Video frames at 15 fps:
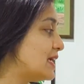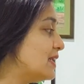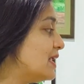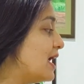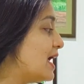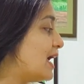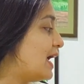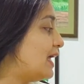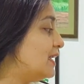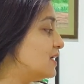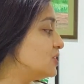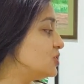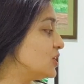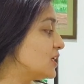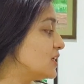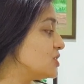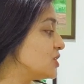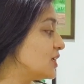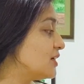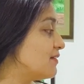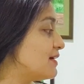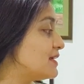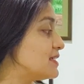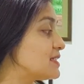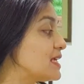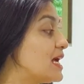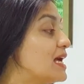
and allergic conjunctivitis.